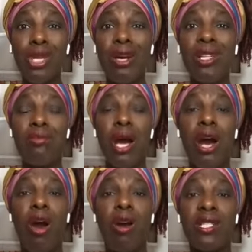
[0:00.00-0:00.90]
I'm talking
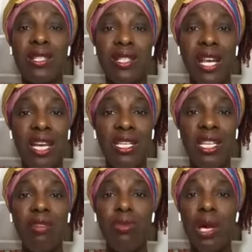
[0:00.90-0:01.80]
about all
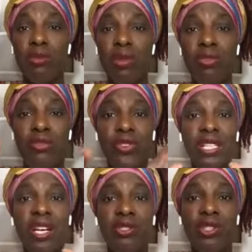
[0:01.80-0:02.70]
society where we
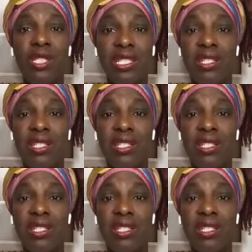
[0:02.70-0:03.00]
fit under